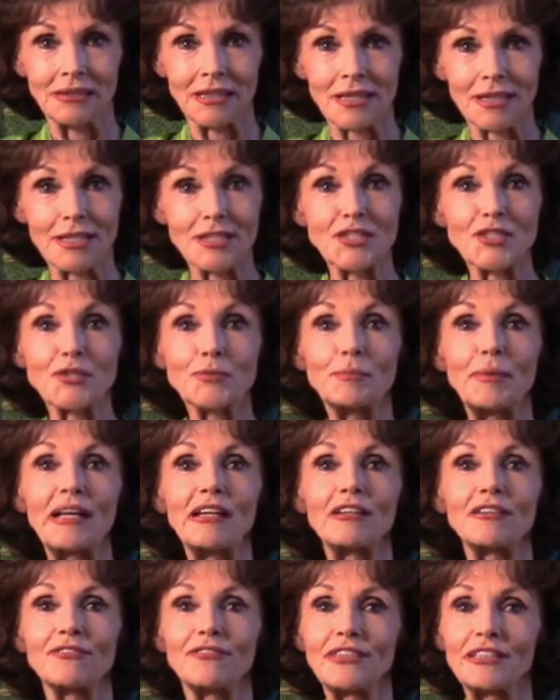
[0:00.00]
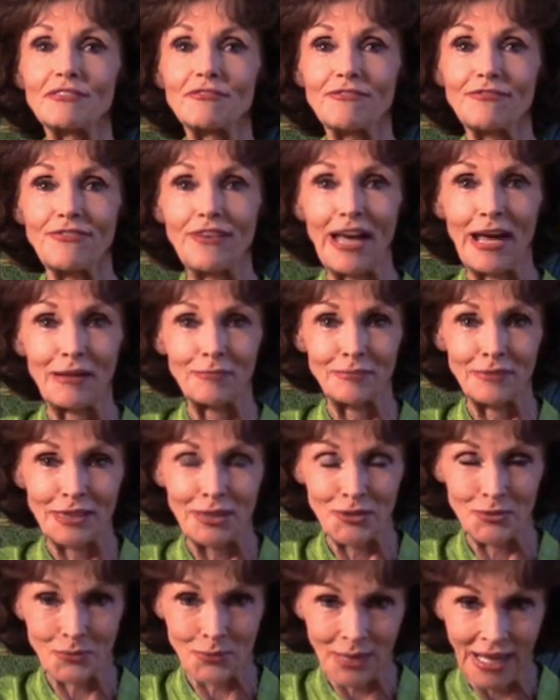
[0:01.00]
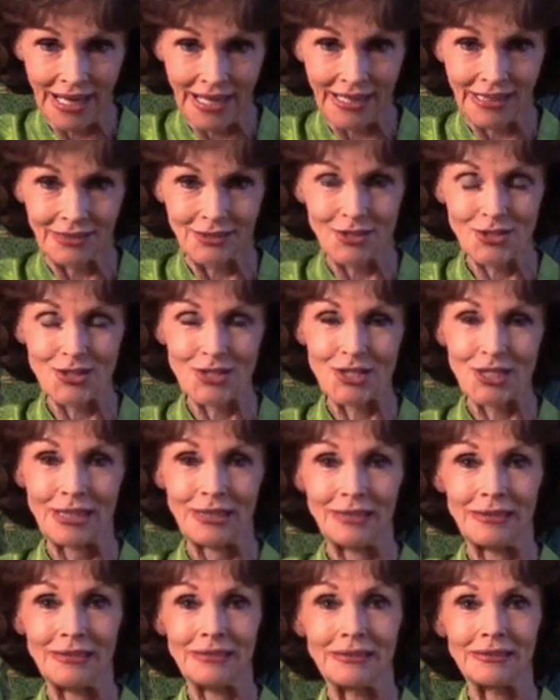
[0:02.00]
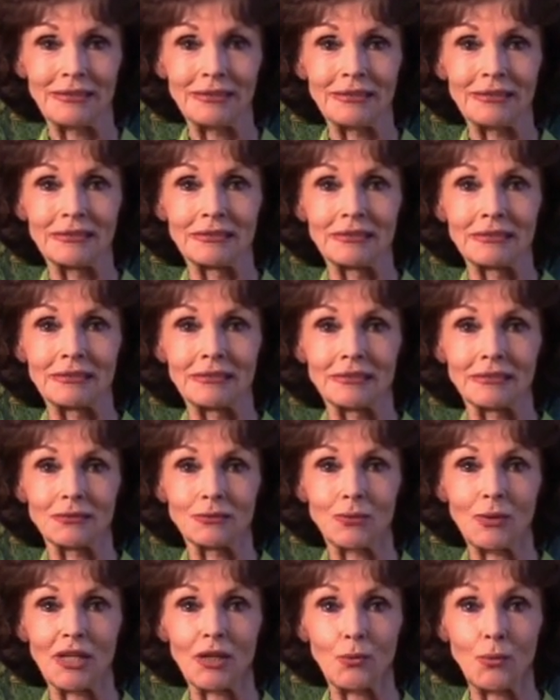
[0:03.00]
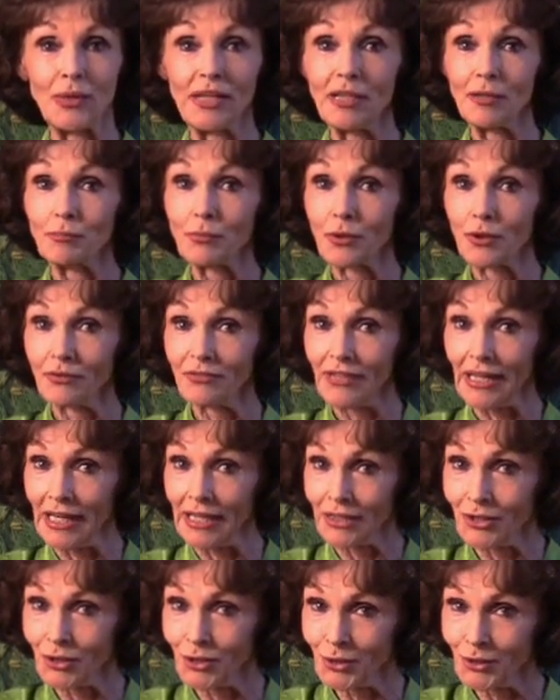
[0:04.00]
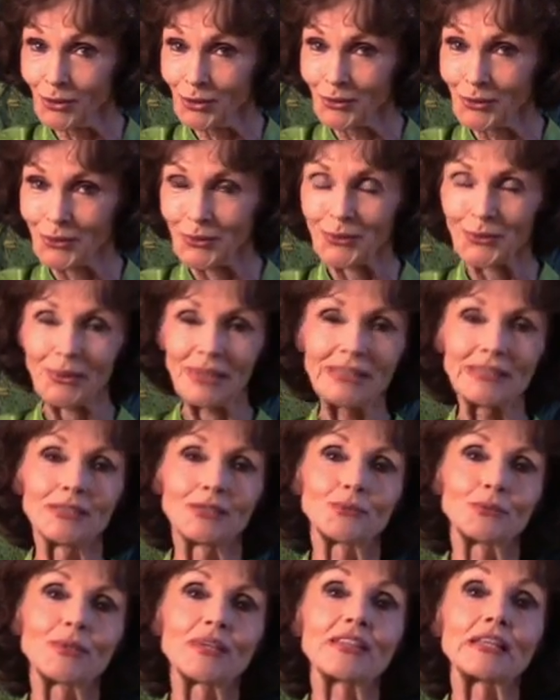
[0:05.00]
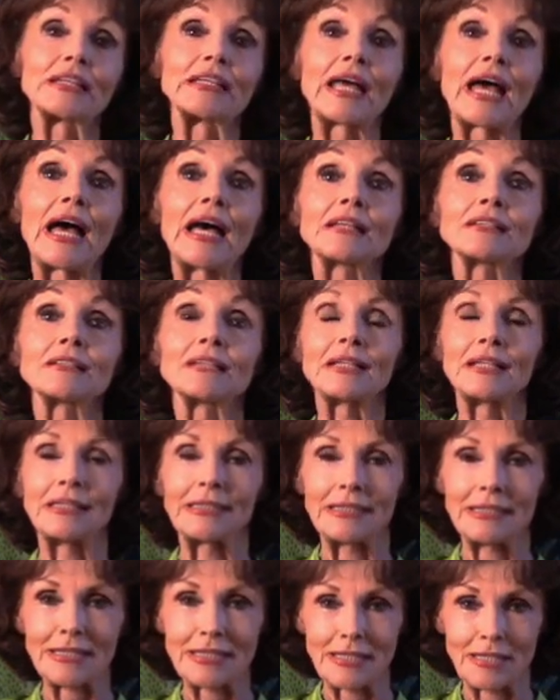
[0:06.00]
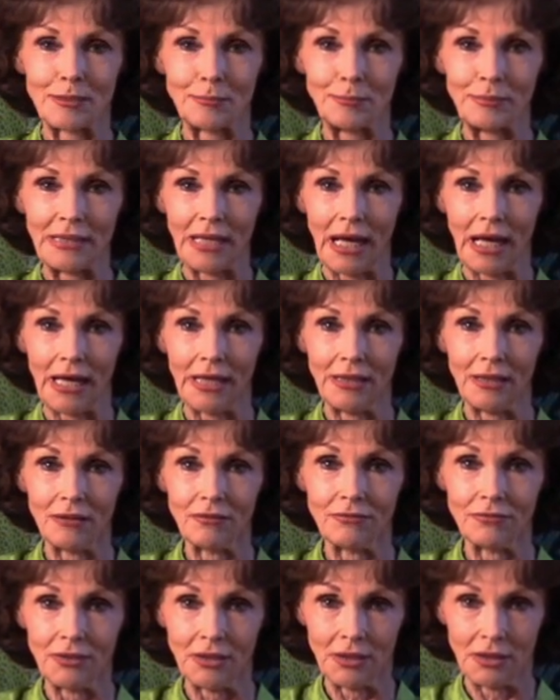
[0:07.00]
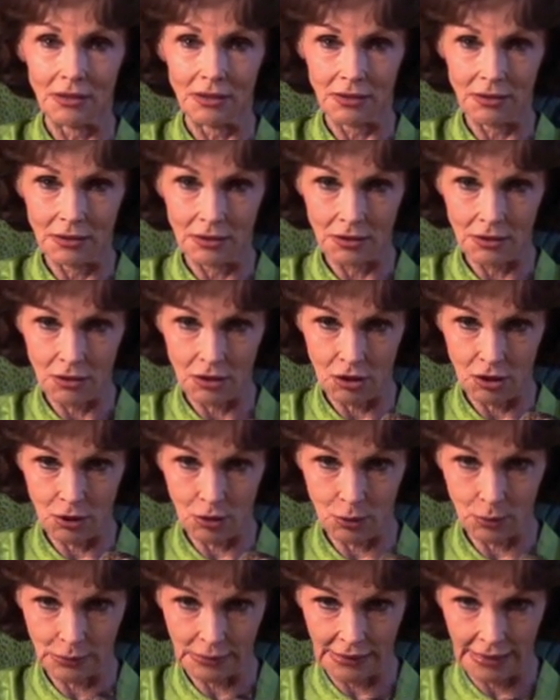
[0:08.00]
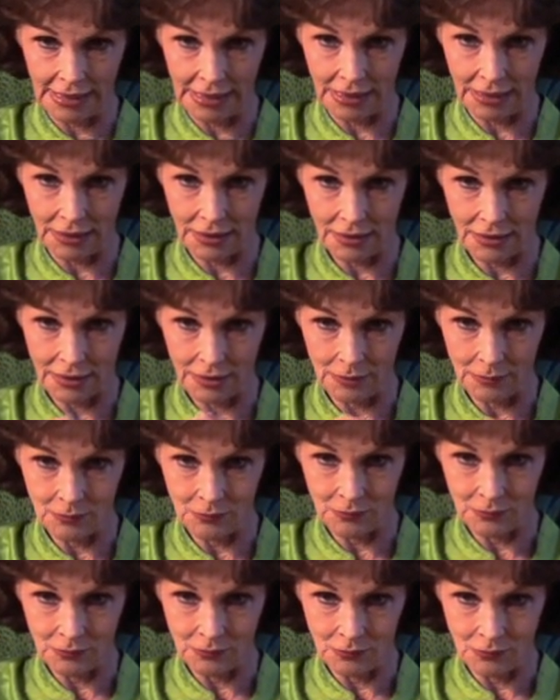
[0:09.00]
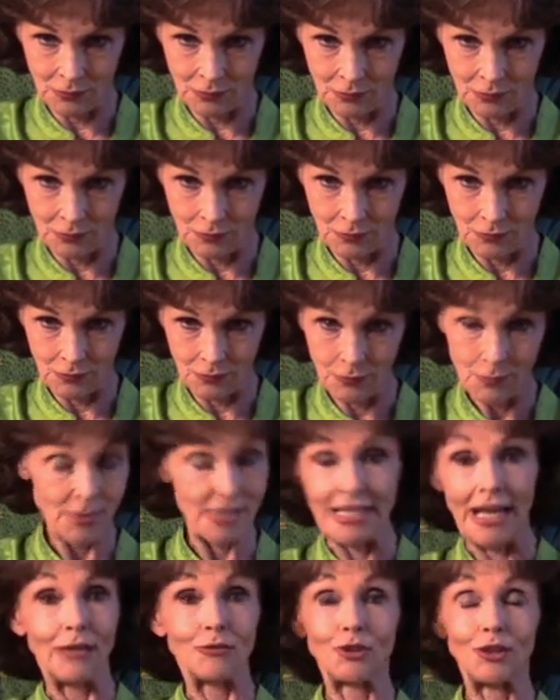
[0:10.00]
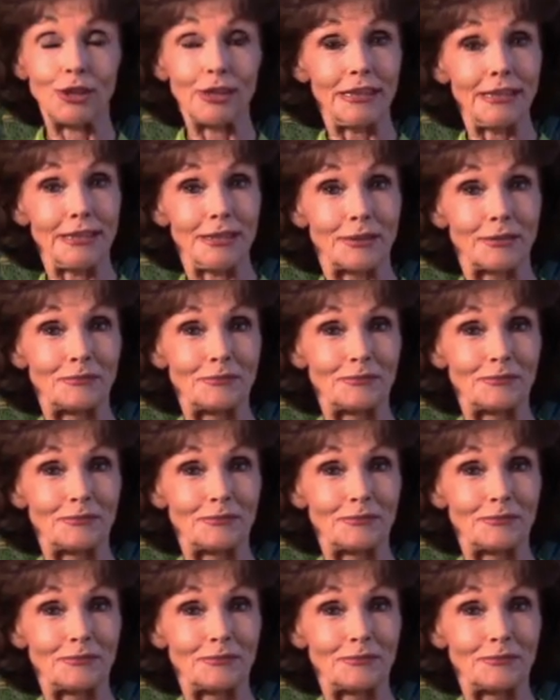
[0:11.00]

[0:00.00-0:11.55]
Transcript: the Spelvin Family Ranch, where we provide you with an endless supply of Kool-Aid. Sound good?